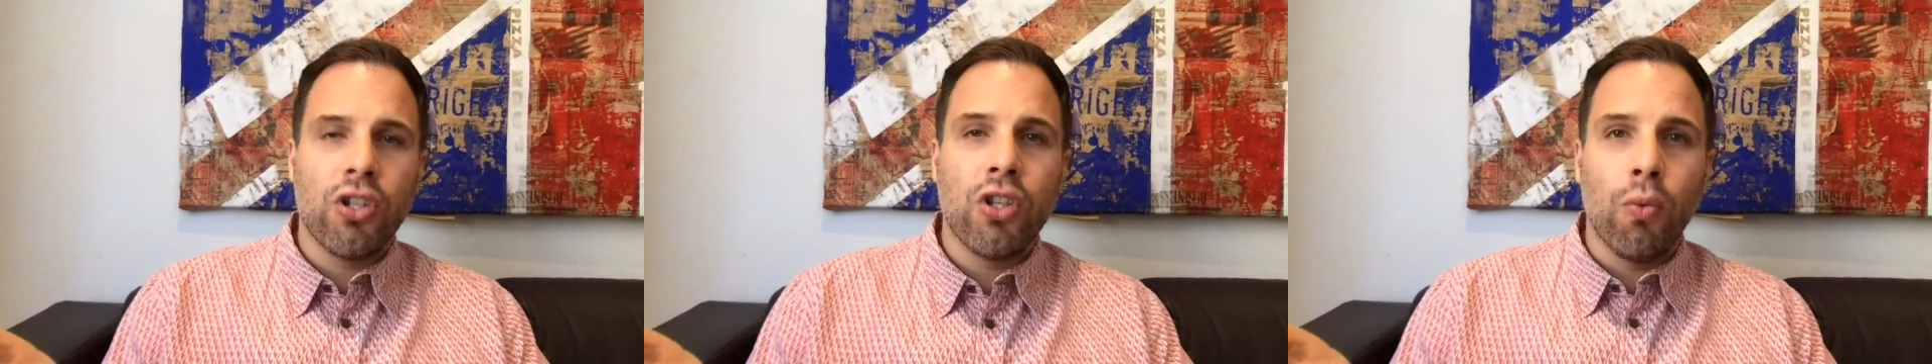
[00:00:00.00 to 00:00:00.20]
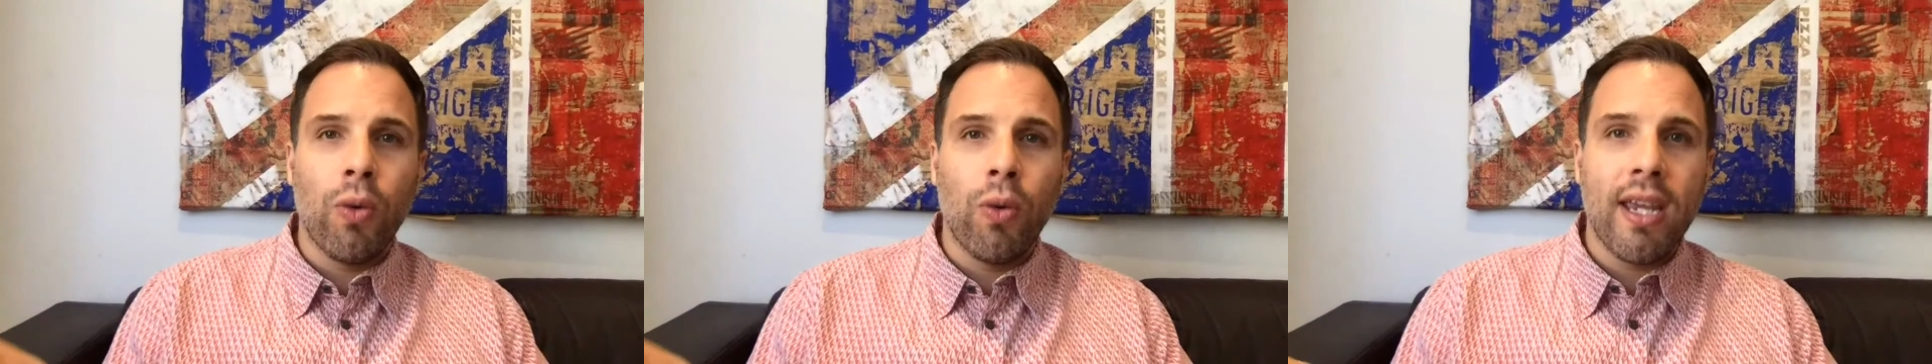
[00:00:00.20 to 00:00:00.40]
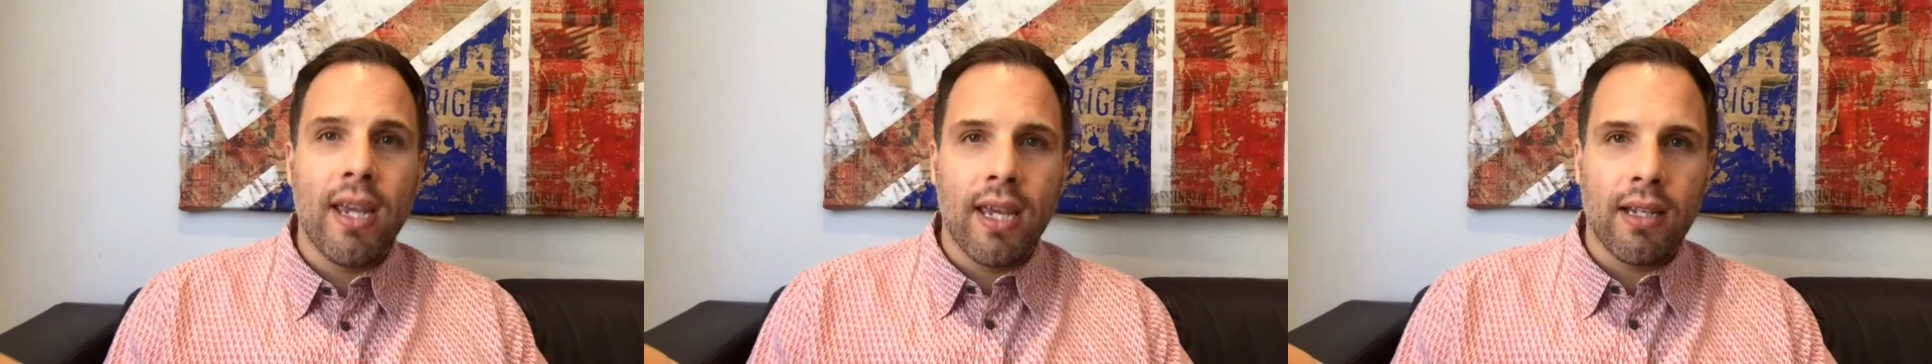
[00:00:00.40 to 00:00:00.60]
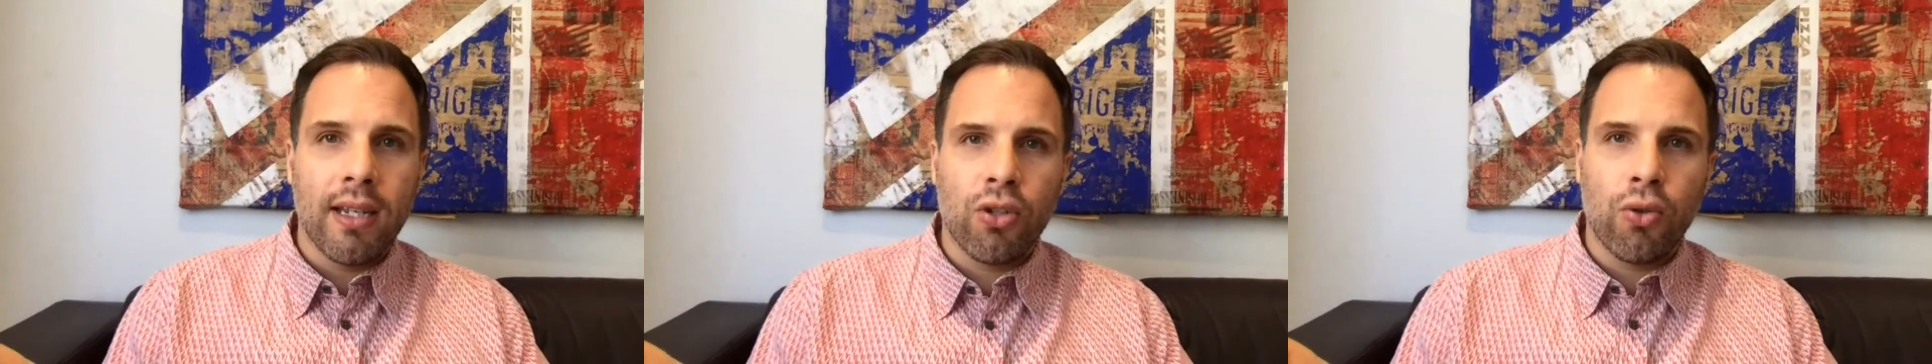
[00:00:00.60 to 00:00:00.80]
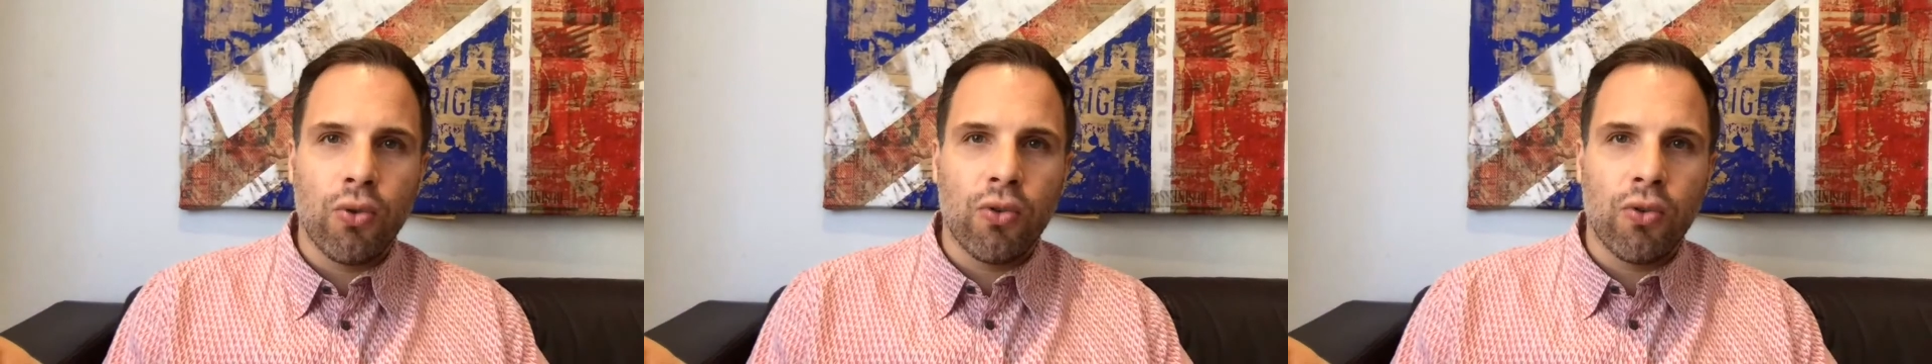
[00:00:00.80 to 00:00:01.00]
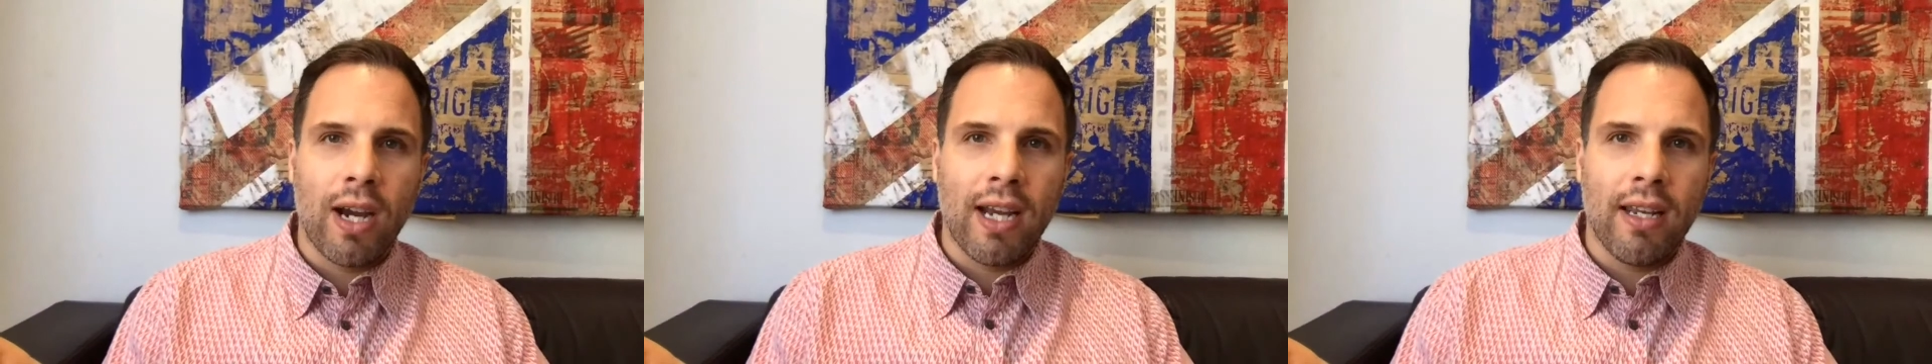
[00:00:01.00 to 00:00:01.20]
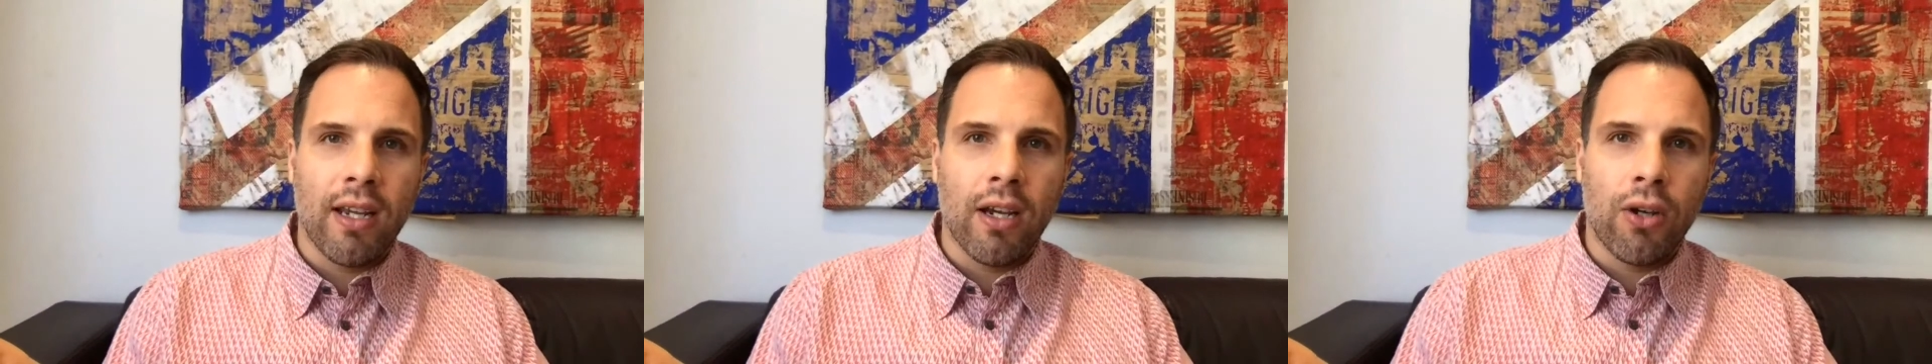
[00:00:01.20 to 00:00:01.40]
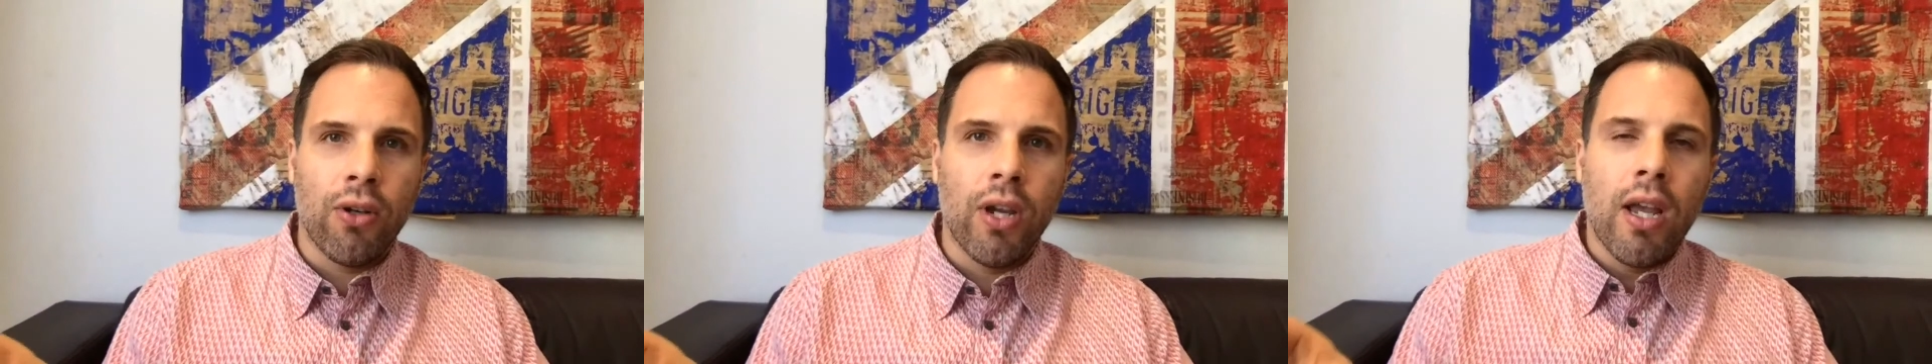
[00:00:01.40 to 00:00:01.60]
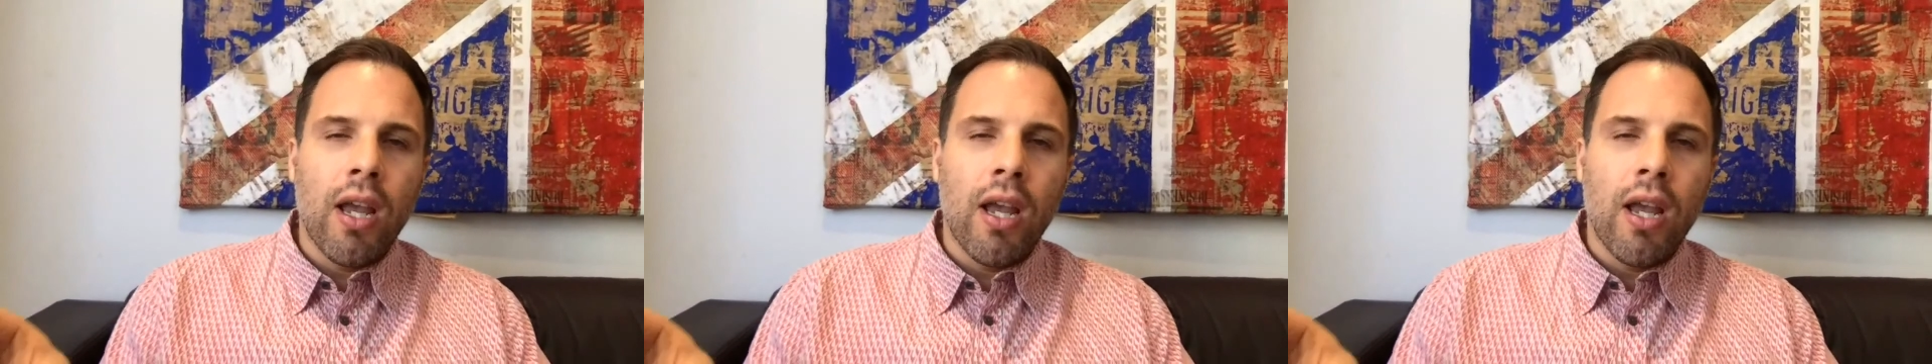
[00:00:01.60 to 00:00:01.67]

the week at Talk Radio,